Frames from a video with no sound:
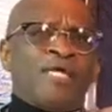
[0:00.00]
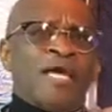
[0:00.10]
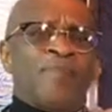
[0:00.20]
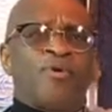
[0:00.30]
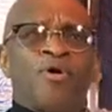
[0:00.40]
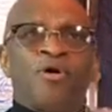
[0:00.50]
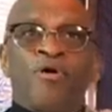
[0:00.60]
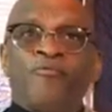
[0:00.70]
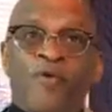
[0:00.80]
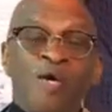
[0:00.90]
the Amber
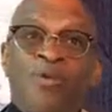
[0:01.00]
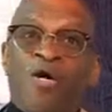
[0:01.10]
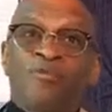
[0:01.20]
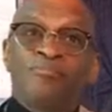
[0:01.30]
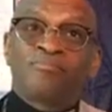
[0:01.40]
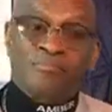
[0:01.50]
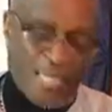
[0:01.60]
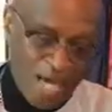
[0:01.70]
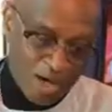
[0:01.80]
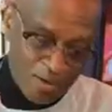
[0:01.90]
Alert from her.
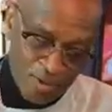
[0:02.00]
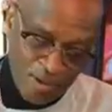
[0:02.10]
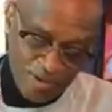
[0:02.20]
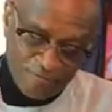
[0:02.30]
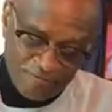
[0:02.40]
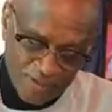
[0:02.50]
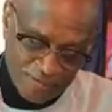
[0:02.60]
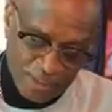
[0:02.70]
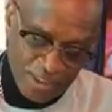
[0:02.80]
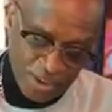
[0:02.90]
Now,
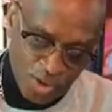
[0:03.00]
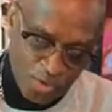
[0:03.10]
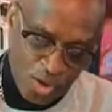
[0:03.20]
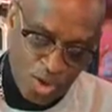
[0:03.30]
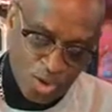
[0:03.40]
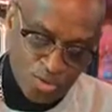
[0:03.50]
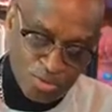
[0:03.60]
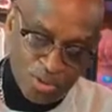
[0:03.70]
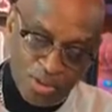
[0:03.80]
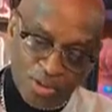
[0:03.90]
15-year-old
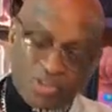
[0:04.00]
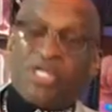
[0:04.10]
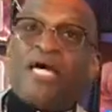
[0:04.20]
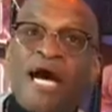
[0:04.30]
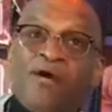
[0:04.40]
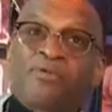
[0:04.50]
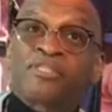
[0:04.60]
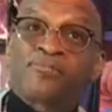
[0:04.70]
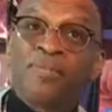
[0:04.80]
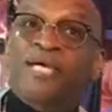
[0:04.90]
Takira
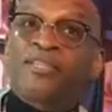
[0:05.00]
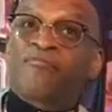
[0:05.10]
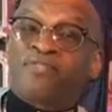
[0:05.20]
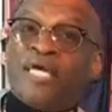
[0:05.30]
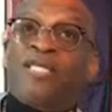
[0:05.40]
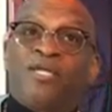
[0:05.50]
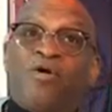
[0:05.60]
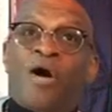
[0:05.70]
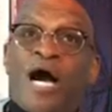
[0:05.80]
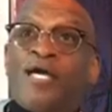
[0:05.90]
Smith of Dayton,
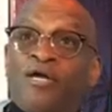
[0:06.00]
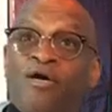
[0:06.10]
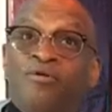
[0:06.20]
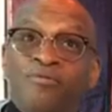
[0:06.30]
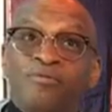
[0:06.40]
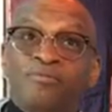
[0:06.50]
Ohio,